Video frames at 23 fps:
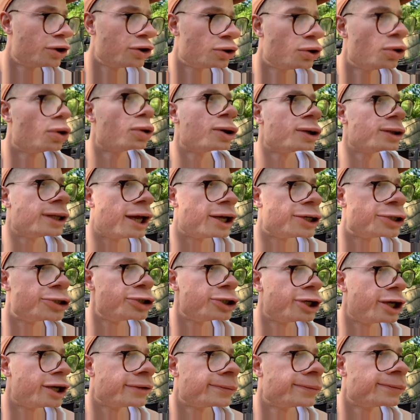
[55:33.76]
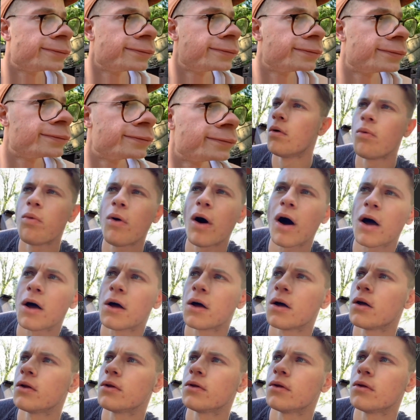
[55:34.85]
Look at that shit. What?
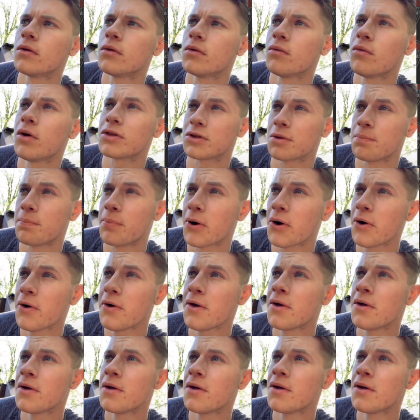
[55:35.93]
What, the bird?